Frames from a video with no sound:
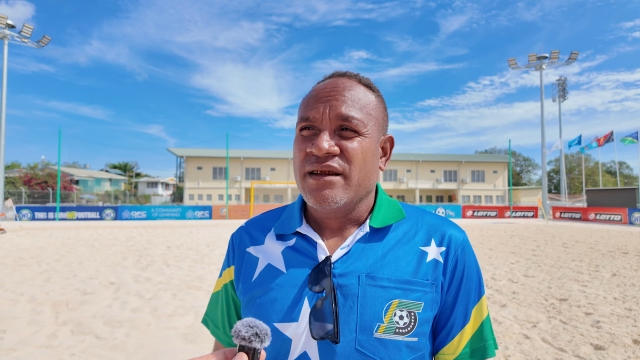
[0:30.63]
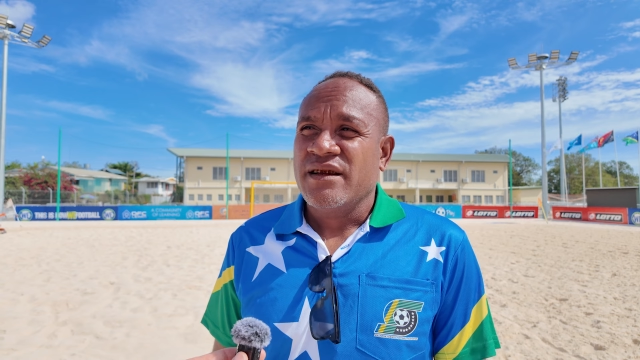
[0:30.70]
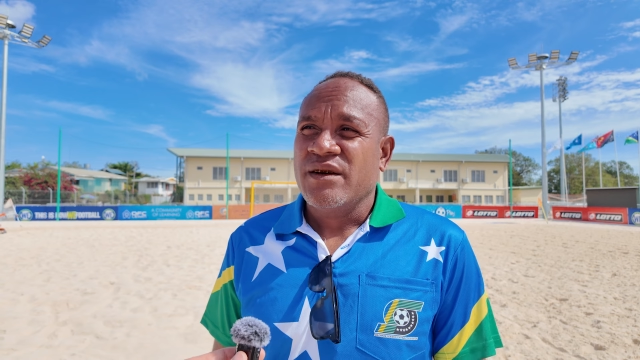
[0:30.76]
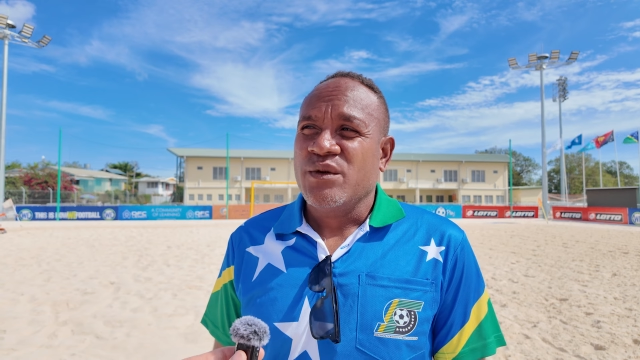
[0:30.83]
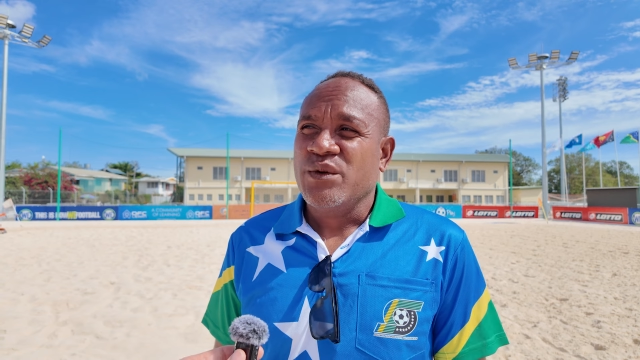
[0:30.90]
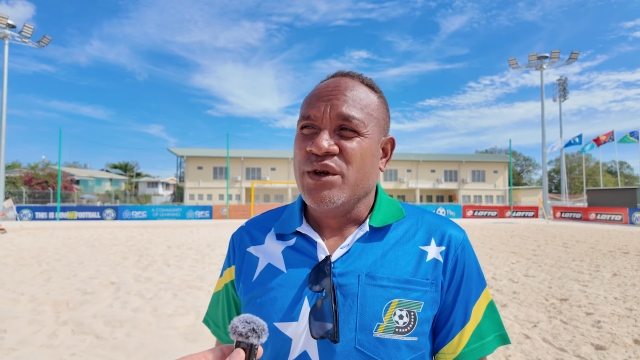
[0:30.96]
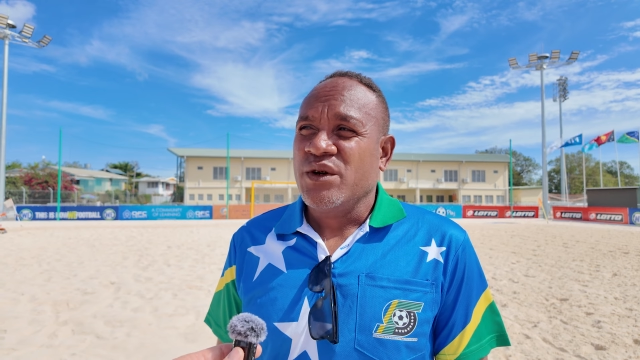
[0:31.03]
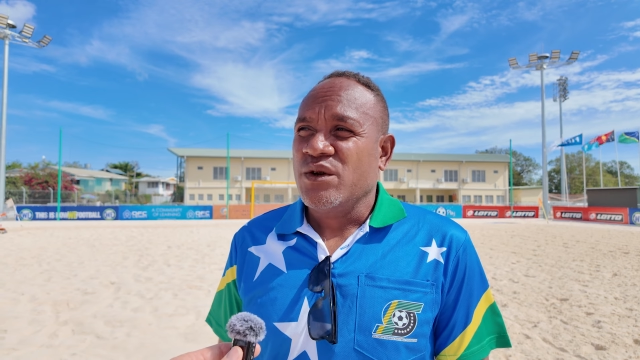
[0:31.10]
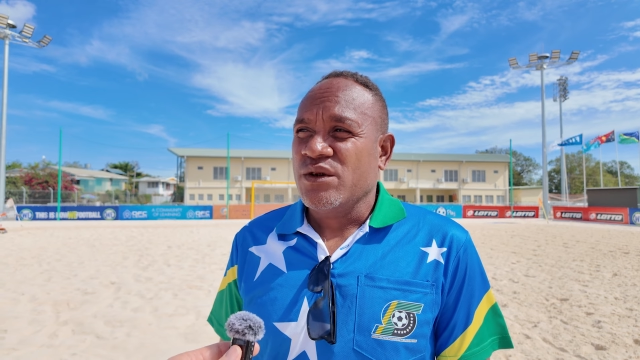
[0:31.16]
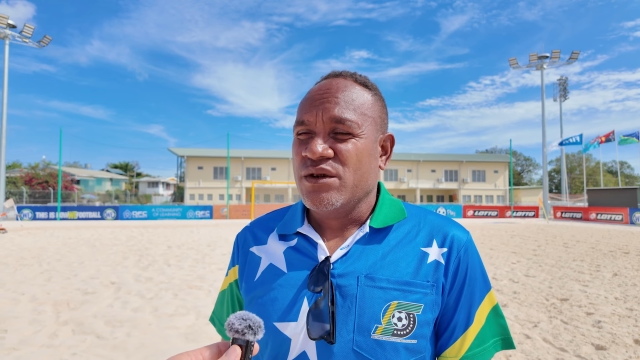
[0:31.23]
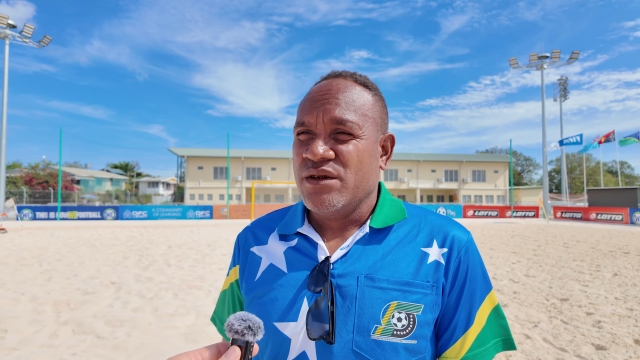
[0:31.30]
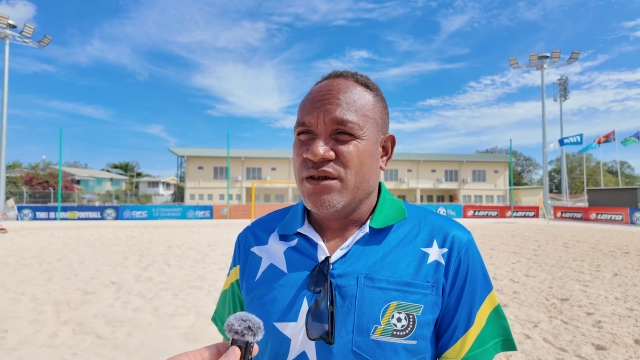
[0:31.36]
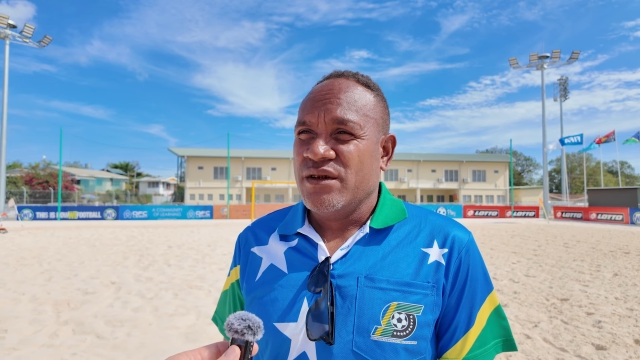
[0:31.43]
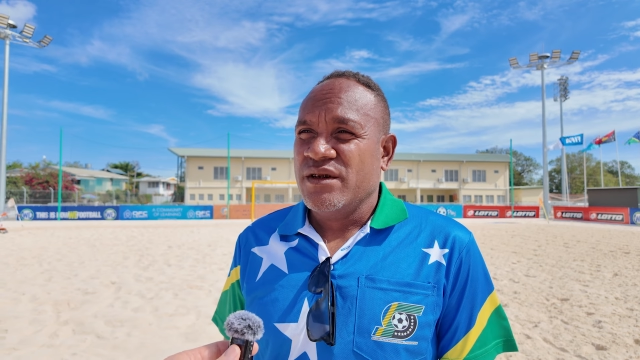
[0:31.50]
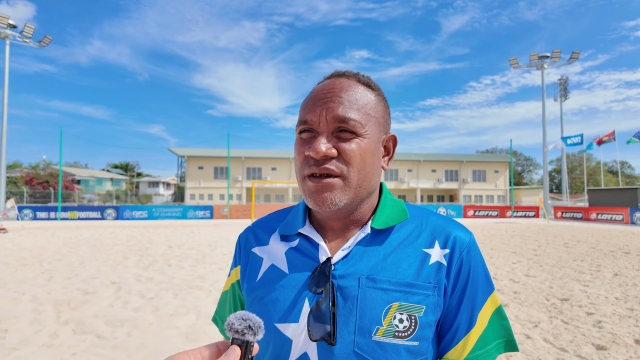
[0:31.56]
that uh, we
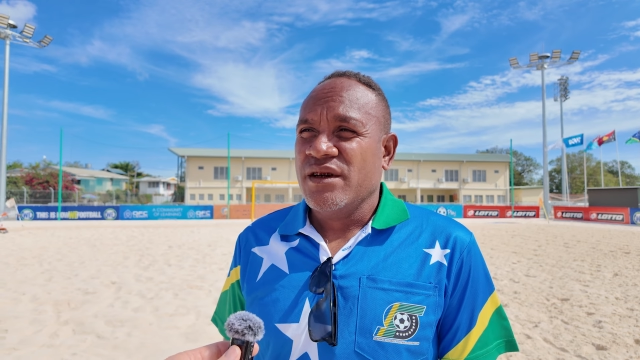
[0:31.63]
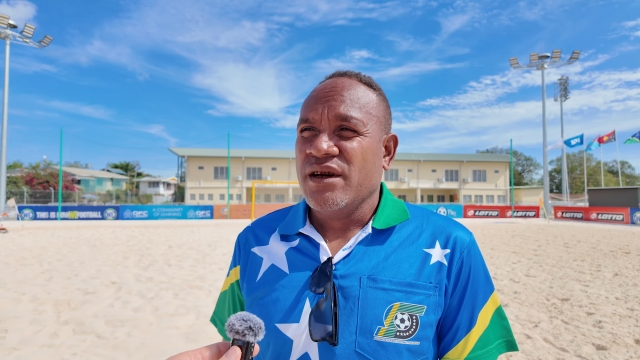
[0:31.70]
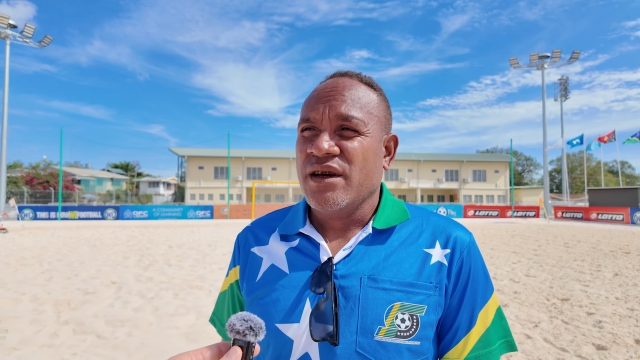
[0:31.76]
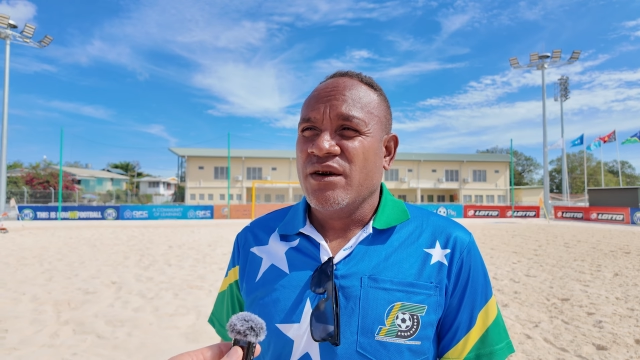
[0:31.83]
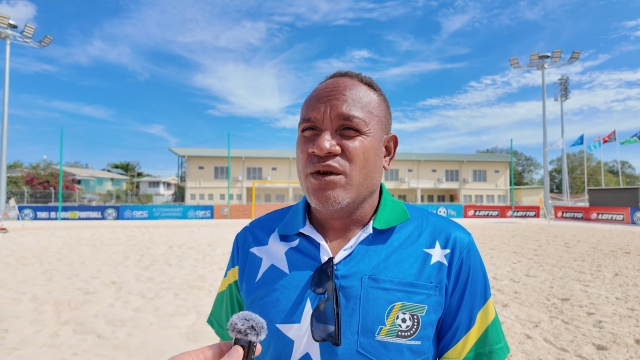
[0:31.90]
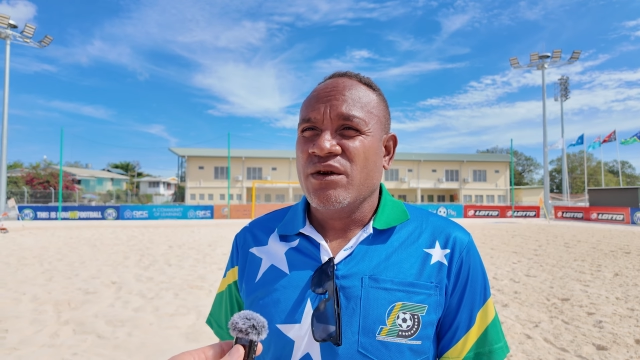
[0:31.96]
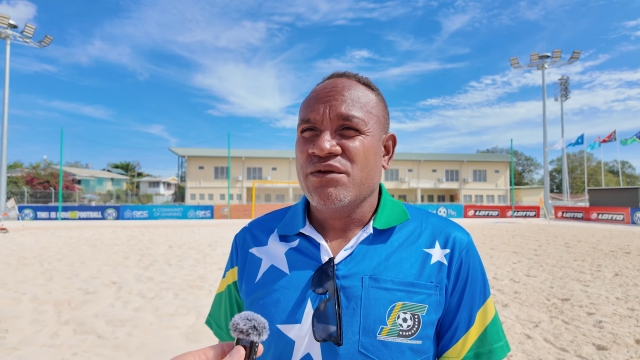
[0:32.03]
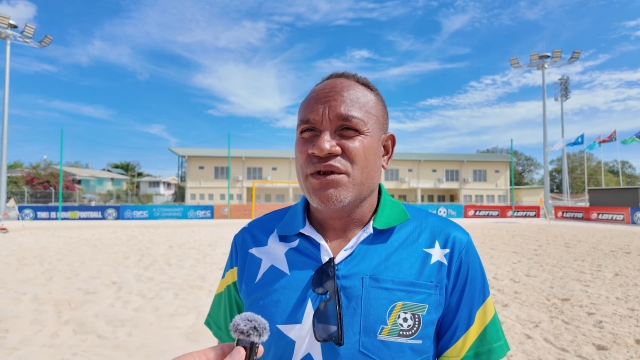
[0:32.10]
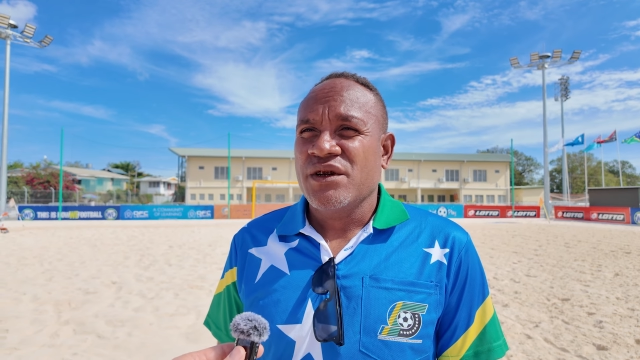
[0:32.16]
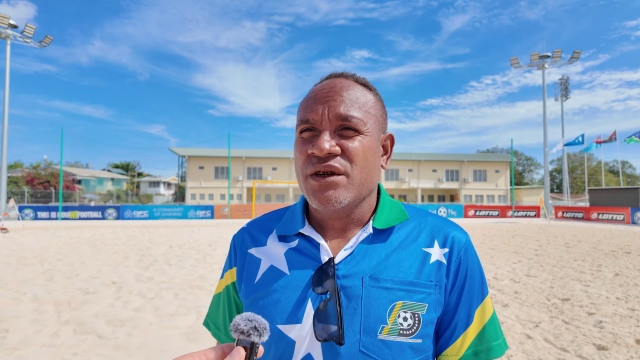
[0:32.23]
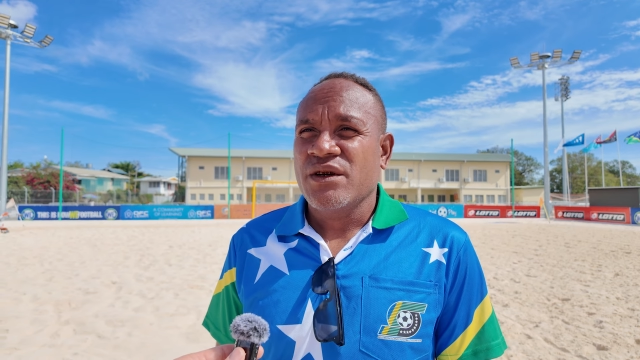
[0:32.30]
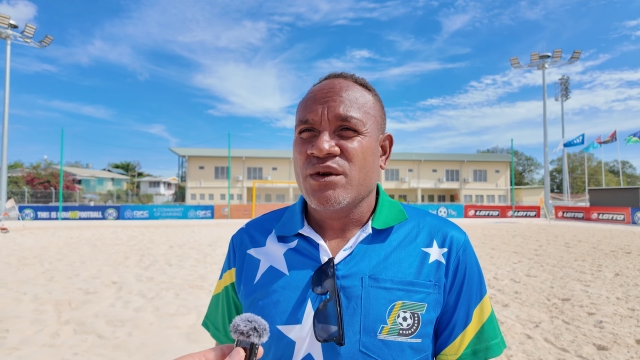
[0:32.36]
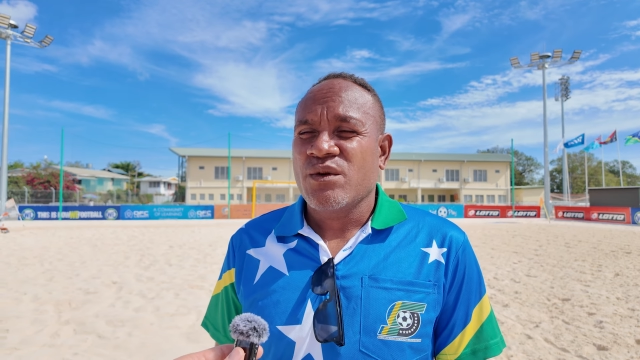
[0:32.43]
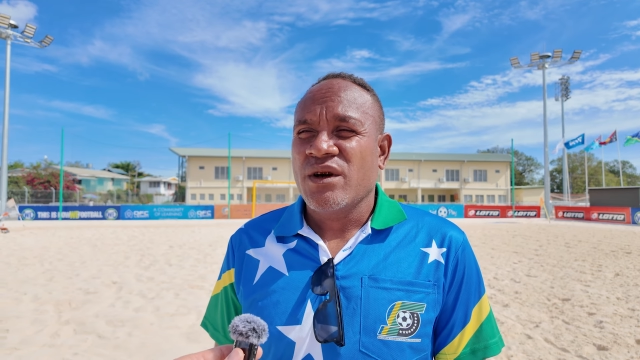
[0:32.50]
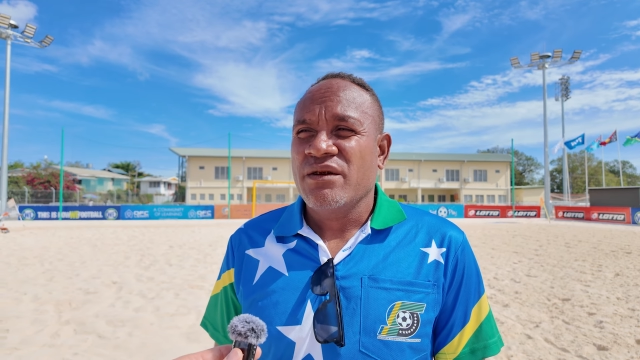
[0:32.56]
host this uh, OFC
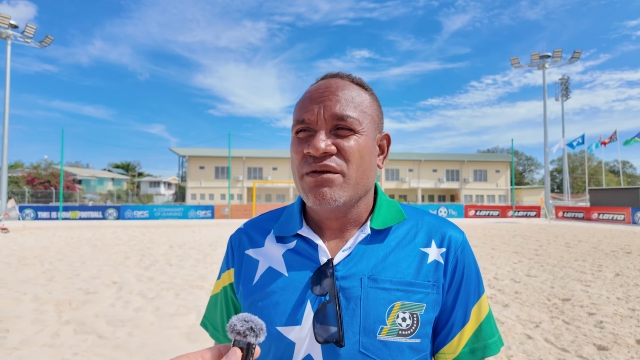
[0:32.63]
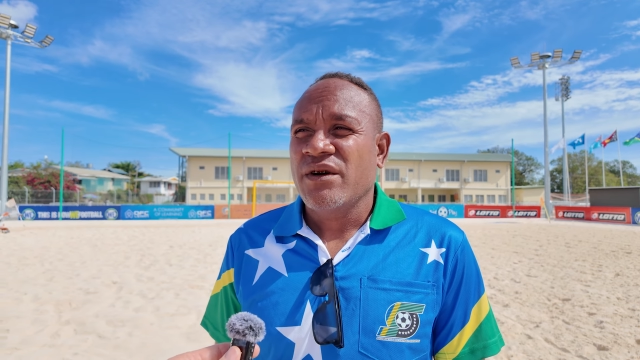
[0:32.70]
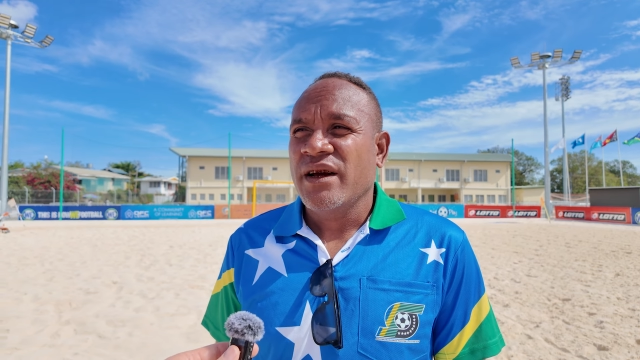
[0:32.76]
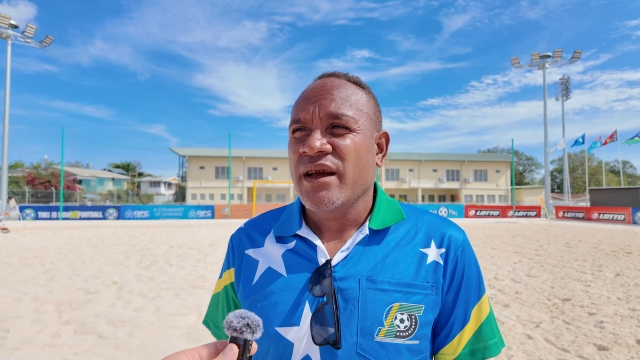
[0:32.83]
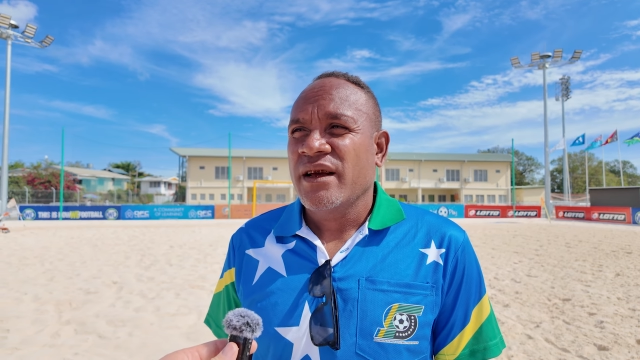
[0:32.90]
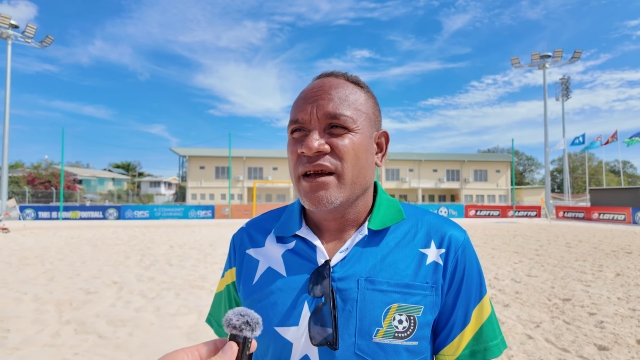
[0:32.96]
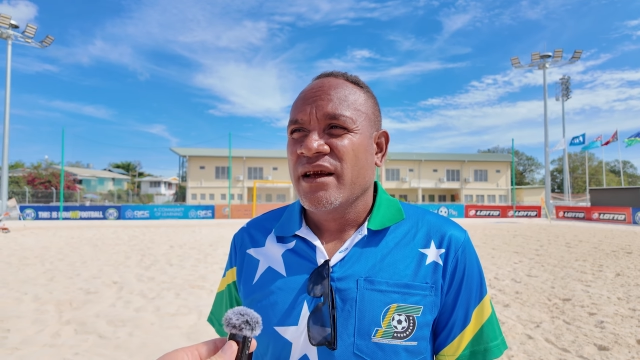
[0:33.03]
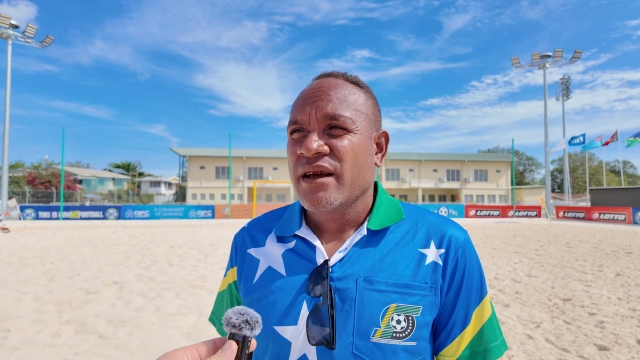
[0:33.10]
qualifier